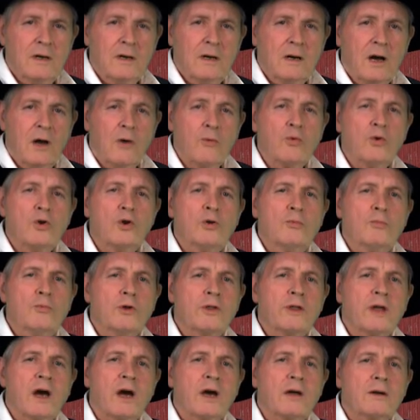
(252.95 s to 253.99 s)
a room
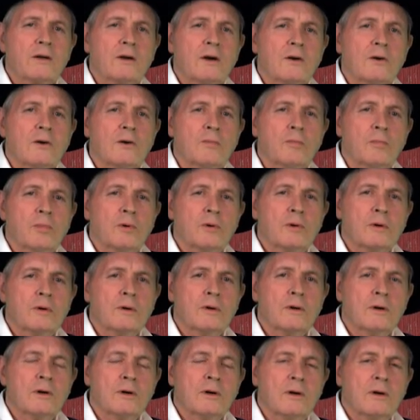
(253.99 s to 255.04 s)
without hope,
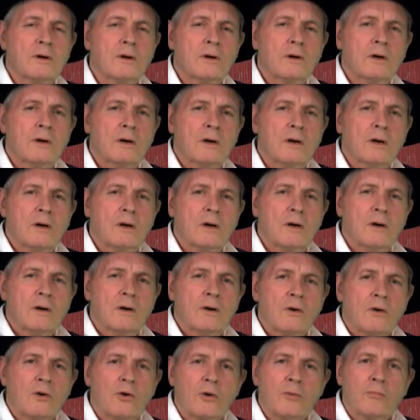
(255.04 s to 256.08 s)

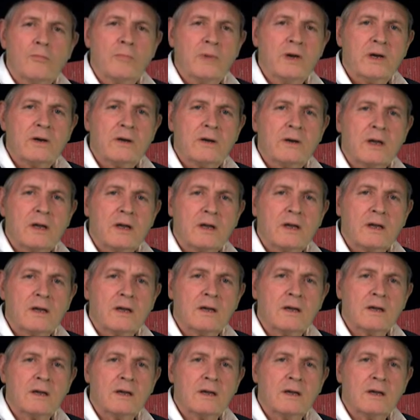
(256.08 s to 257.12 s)
or merely
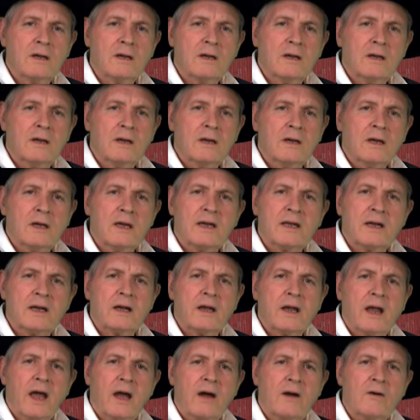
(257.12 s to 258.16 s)
in
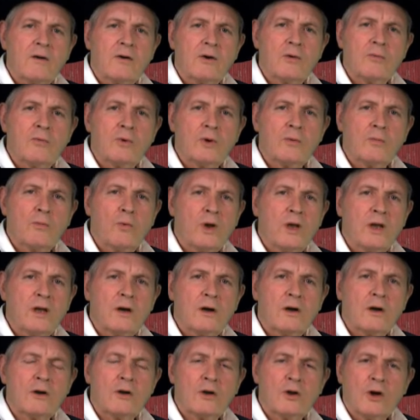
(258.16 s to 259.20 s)
an hour when we
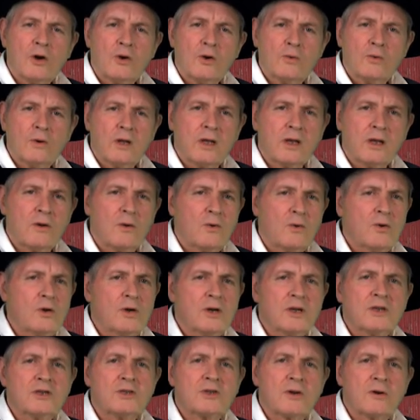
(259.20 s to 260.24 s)
are lonely or
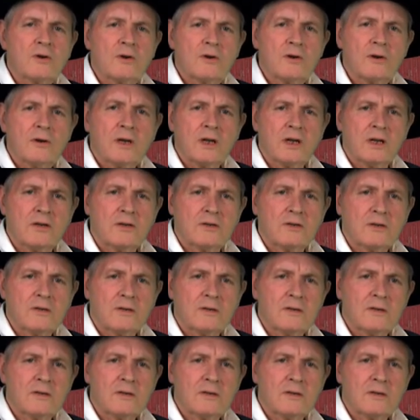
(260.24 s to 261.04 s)
discouraged.